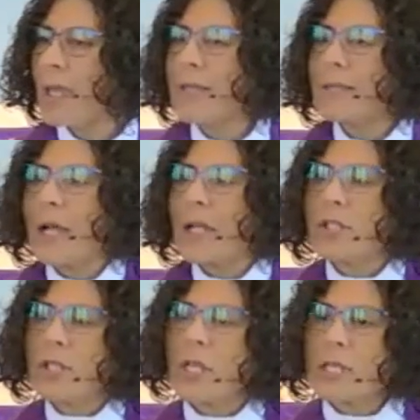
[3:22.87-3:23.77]
is
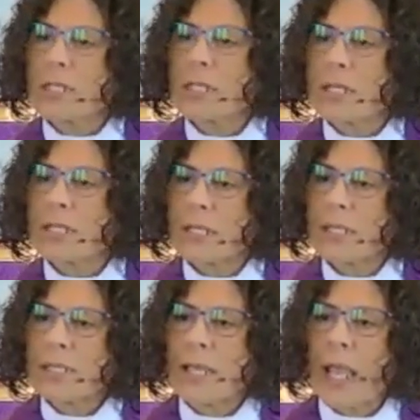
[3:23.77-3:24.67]
that Jesus
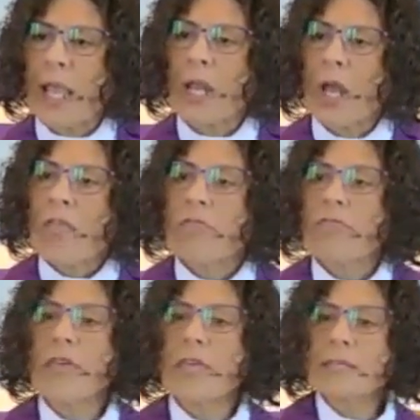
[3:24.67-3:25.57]
is saying
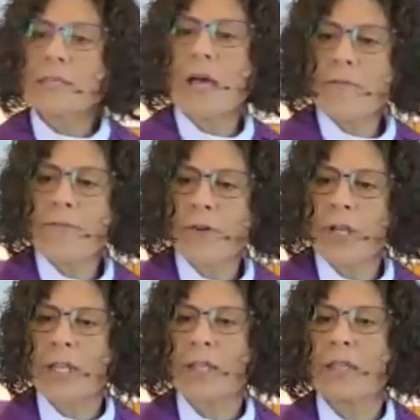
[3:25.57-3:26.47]
this
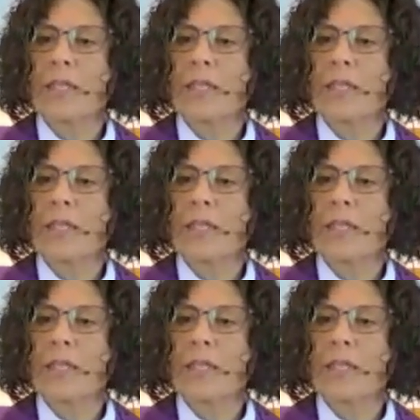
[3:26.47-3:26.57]
suffering,